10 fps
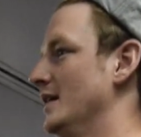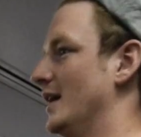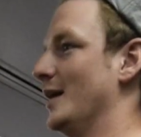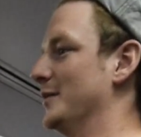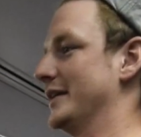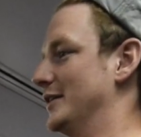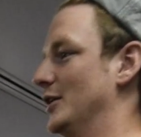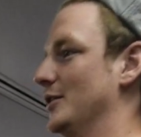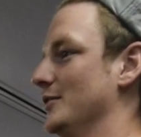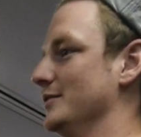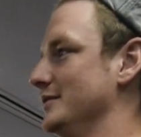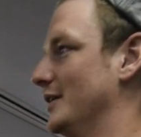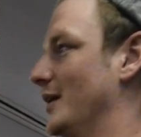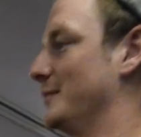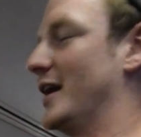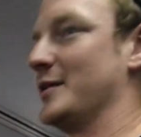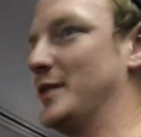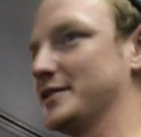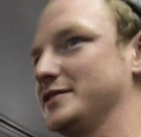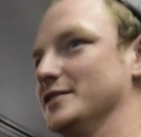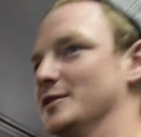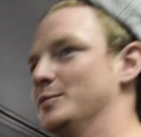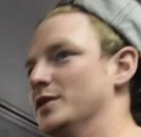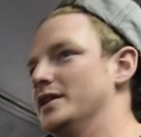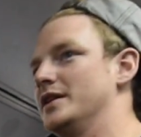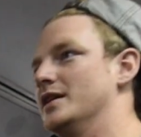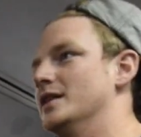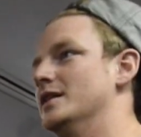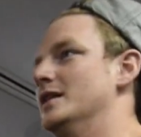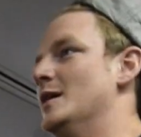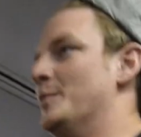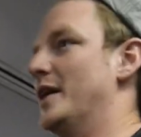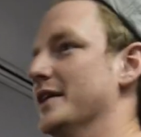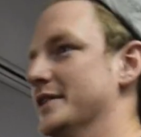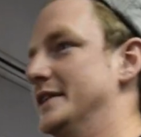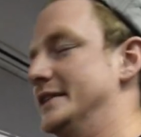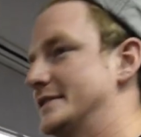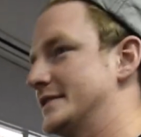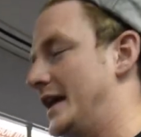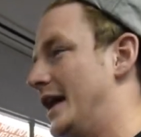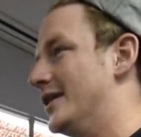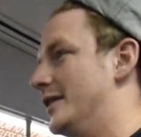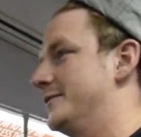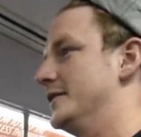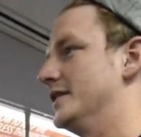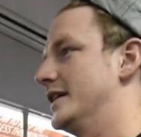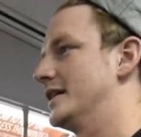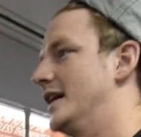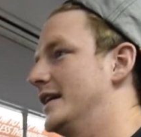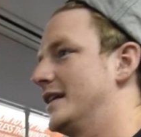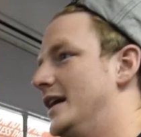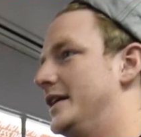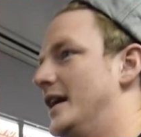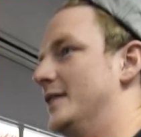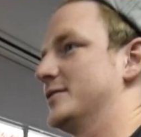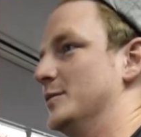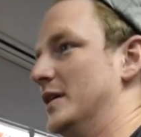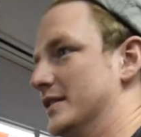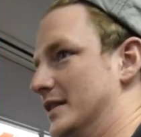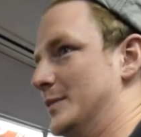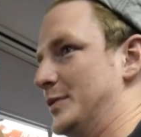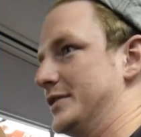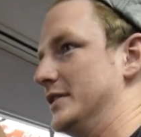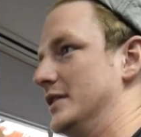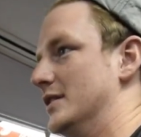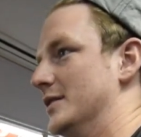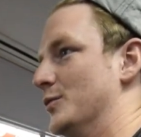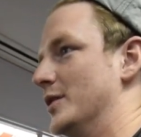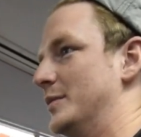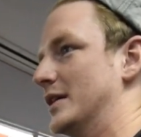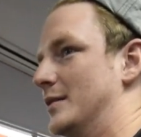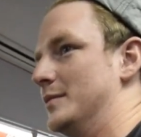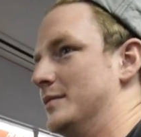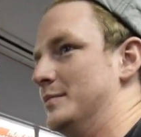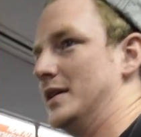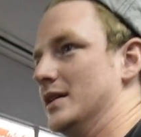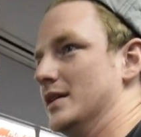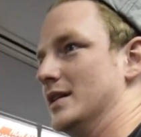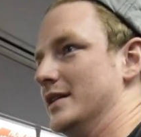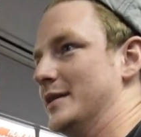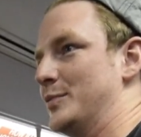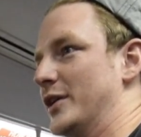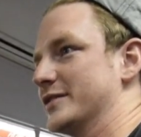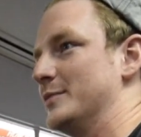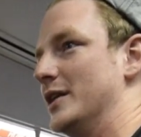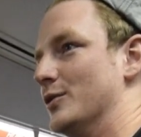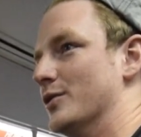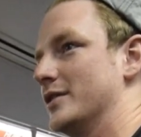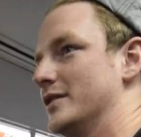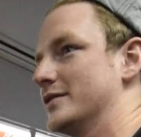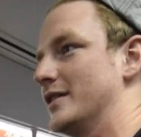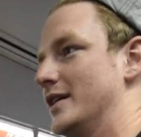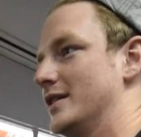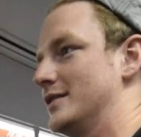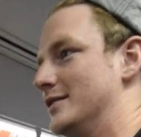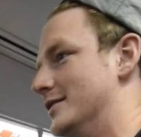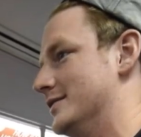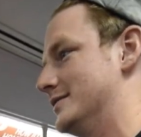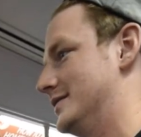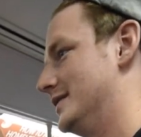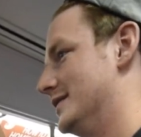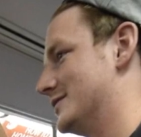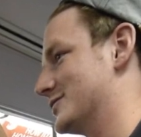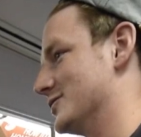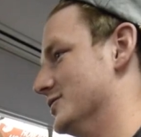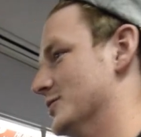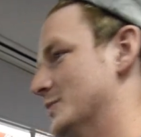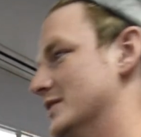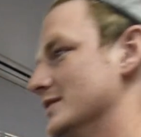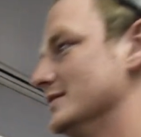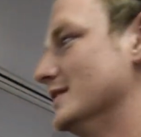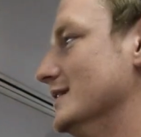I'm like, no, no, I'm not a meth dealer, but uh, but at least now I feel like I kind of have some empathy on what being a, uh, an oppressed minority is like, you know just a little bit.